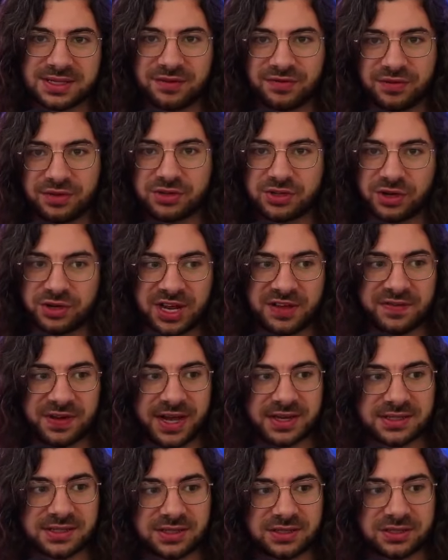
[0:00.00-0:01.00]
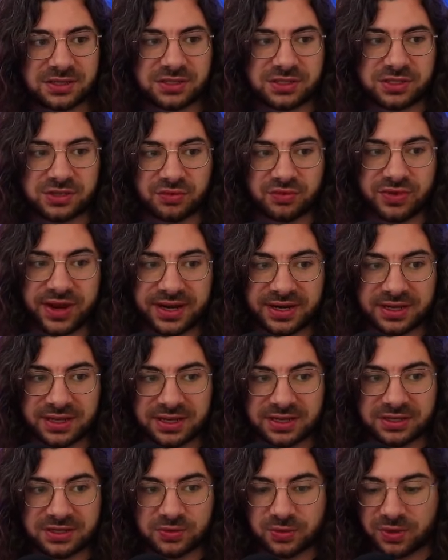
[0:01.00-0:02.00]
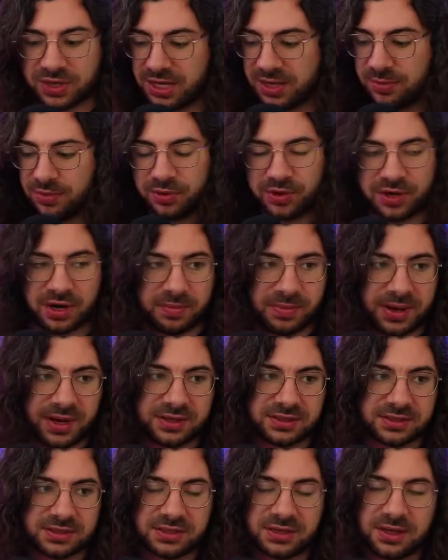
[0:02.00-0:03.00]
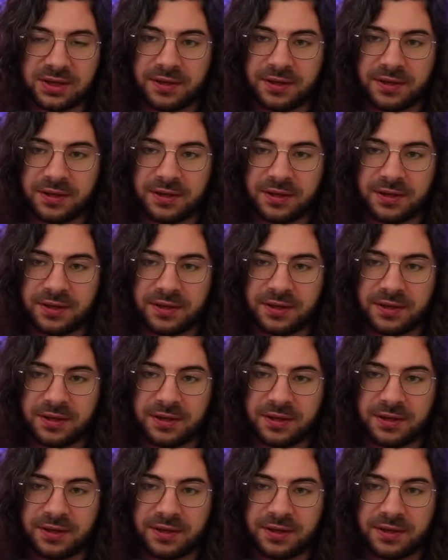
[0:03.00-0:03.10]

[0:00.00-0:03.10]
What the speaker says: if you don't have access directly to a keyboard and mouse.